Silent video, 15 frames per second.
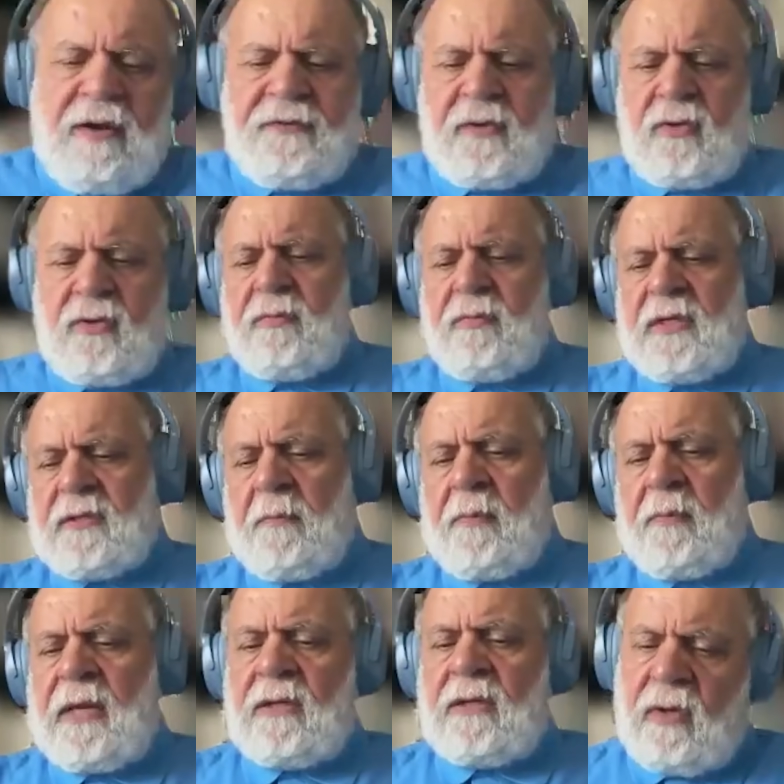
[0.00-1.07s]
"Good afternoon,
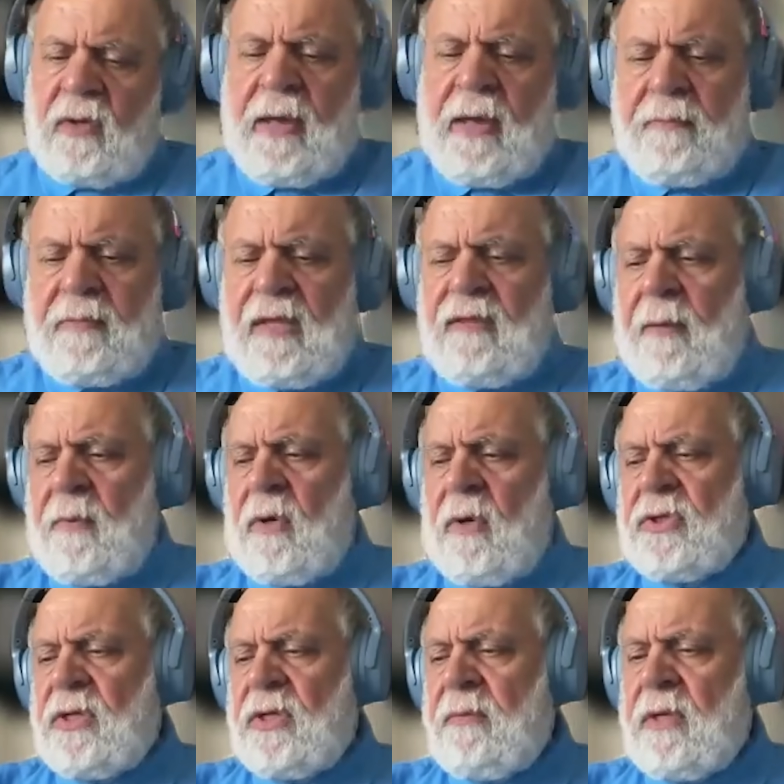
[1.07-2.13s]
Mr. Plato, I'm Hamid
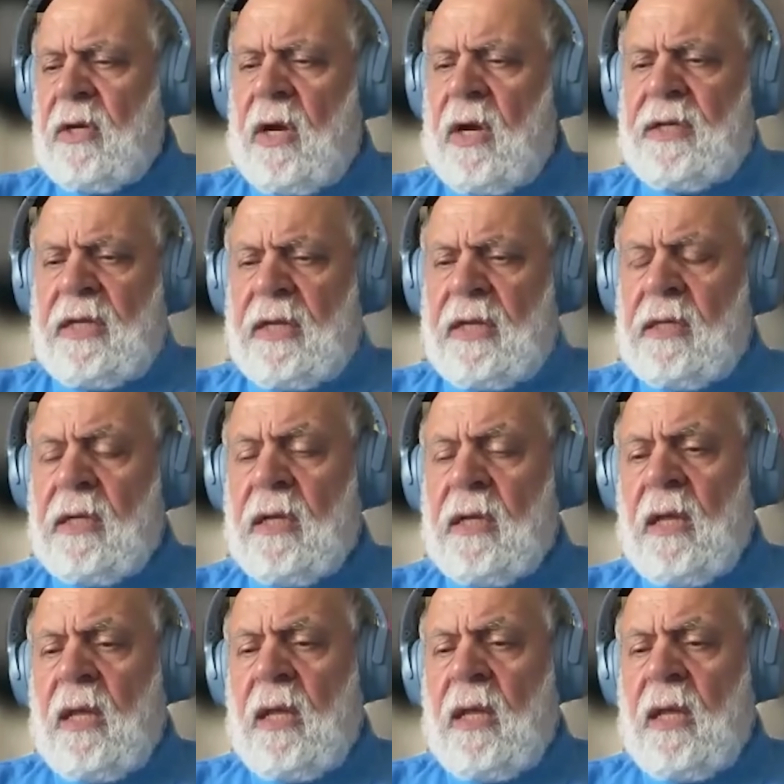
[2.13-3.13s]
Dabashi, I'm an Iranian."